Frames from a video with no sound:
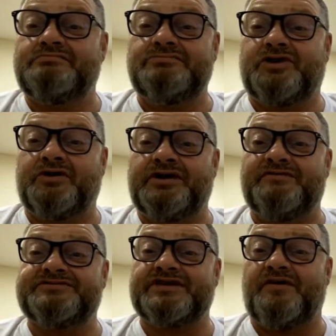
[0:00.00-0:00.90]
couldn't even
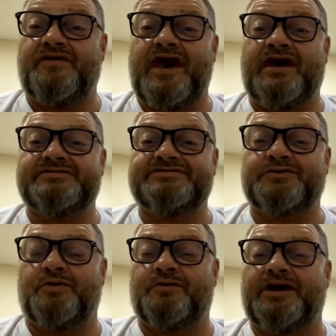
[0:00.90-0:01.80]
sell the houses
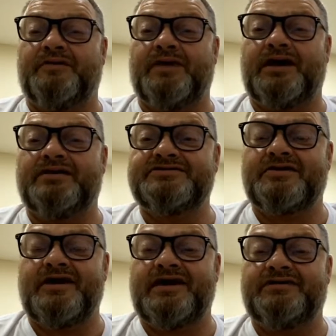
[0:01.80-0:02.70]
or rent them out. So
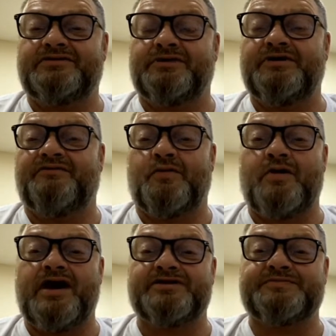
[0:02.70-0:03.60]
I had 3 or 4
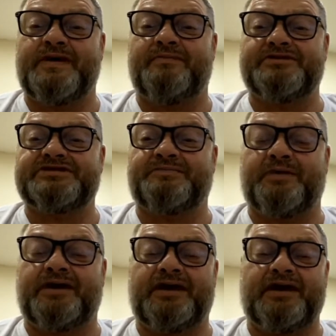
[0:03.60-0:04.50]
house payments to
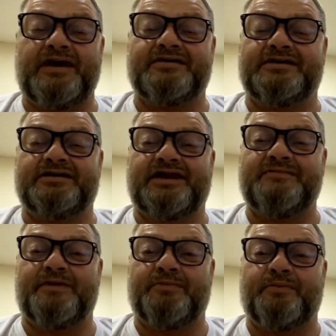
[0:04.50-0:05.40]
pay. I couldn't keep
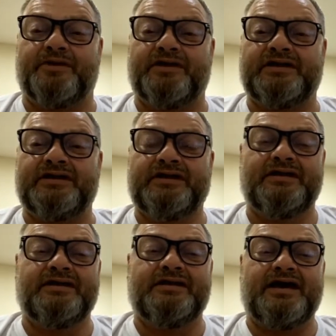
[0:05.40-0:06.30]
up with it.
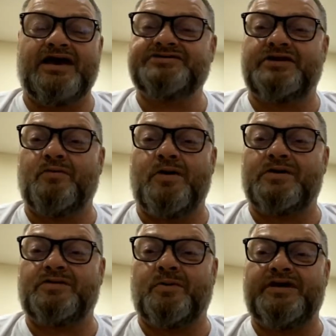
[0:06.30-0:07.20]
I should have walked
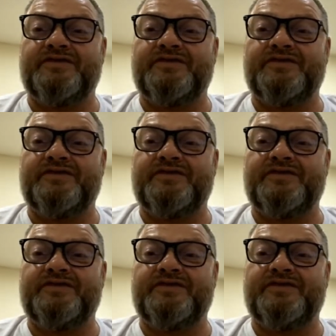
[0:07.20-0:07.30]
away the